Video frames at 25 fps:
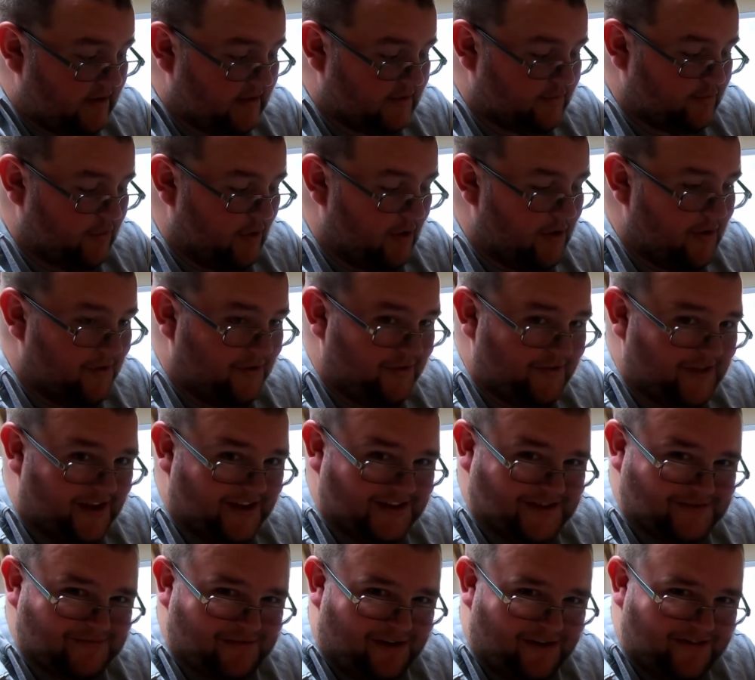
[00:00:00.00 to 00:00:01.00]

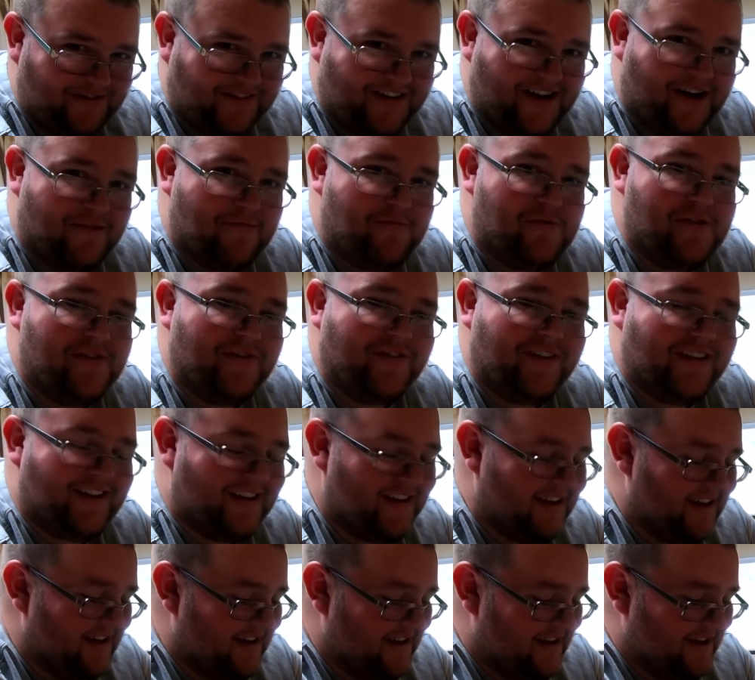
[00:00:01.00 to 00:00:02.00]
This won't come with it,